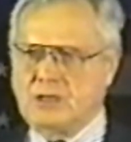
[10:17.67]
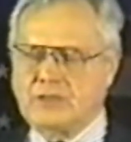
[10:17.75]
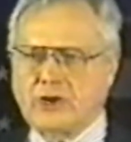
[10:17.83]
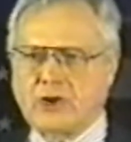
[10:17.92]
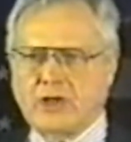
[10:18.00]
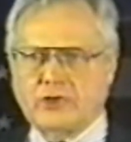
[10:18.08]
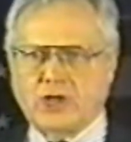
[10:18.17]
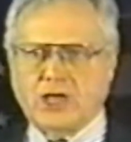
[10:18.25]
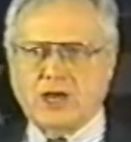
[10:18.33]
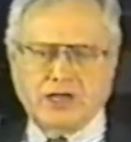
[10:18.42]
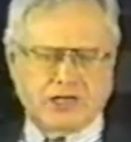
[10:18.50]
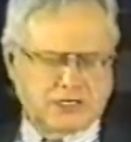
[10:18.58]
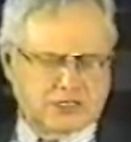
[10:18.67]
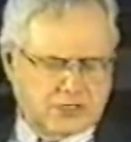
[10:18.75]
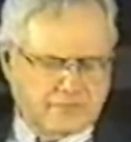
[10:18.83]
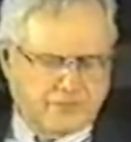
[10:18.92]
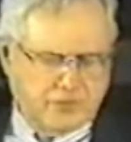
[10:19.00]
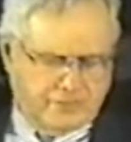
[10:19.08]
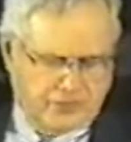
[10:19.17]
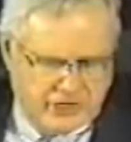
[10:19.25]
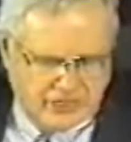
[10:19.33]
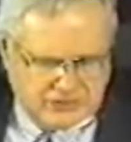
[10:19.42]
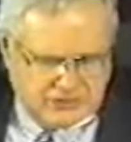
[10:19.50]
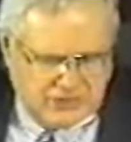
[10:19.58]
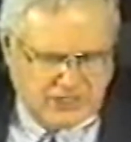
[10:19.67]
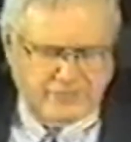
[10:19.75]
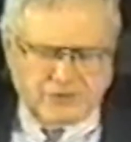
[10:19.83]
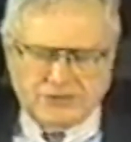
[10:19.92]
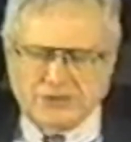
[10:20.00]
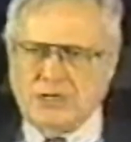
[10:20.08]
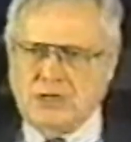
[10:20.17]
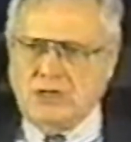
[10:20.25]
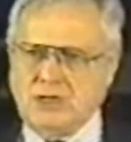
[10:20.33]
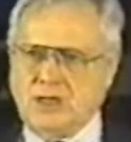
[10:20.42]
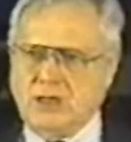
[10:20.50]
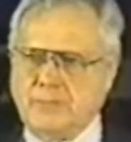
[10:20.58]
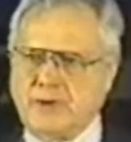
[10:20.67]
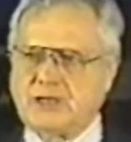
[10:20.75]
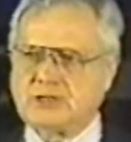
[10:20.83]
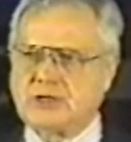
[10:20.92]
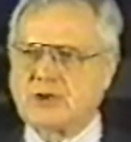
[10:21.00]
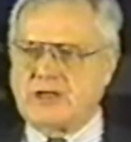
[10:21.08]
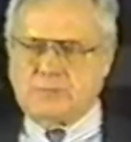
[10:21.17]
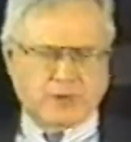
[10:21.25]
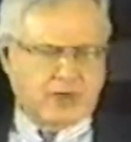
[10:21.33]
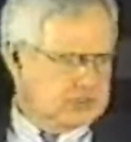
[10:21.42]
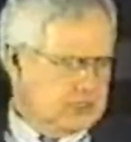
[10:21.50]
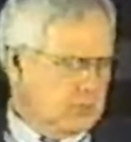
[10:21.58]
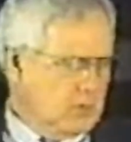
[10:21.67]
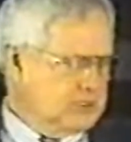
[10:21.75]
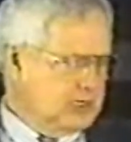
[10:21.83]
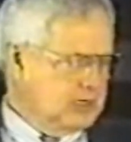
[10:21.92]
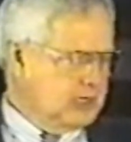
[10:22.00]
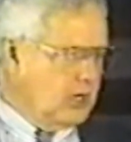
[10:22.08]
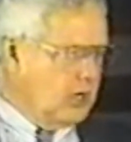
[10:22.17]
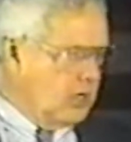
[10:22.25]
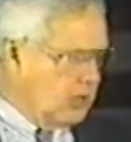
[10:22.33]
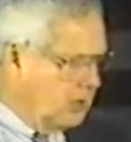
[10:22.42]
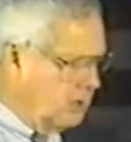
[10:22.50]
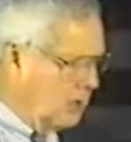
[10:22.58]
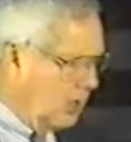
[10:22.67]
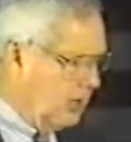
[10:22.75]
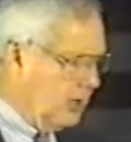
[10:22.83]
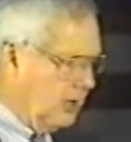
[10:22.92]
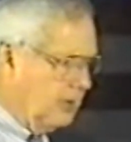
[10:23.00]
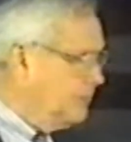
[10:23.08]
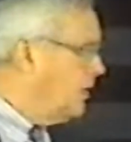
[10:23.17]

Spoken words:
There are other holidays for the various covens, but there are 8 basic ones that they all honor.